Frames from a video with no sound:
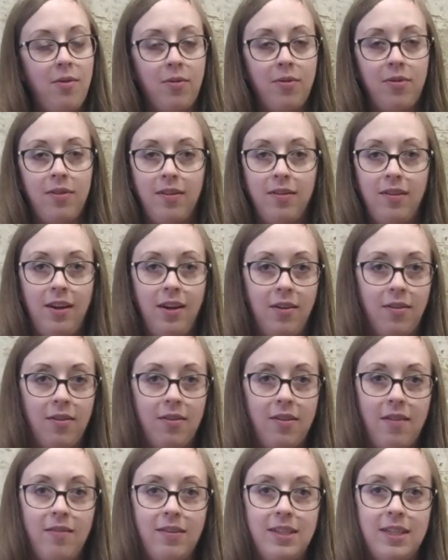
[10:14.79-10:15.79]
16
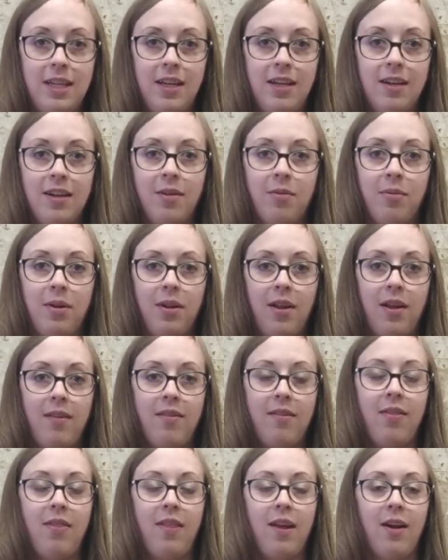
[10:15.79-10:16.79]
or 17, I
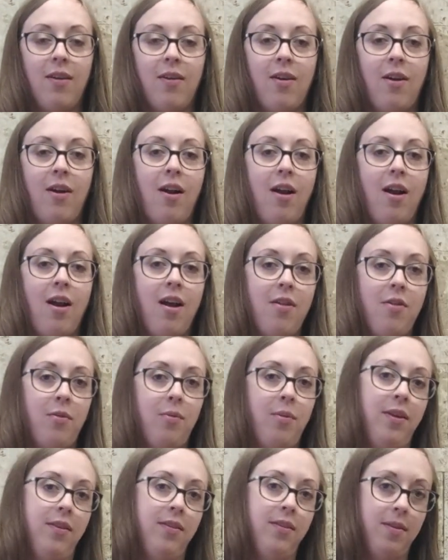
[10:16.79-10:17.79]
realized there are
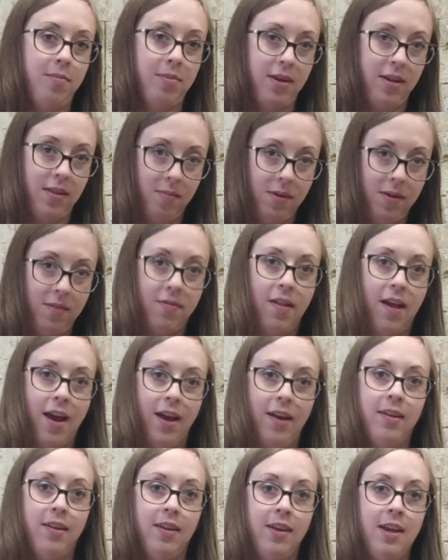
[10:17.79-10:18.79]
other ways to play the
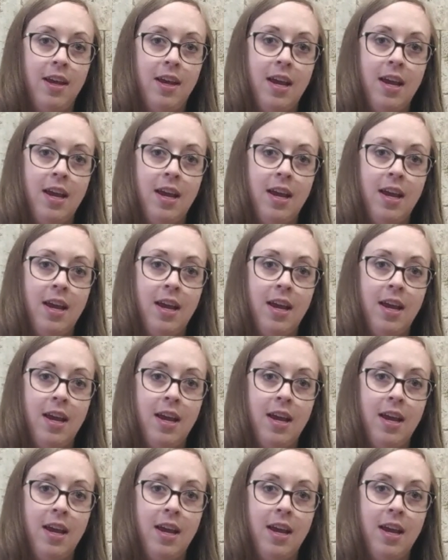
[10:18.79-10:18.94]
B-flat.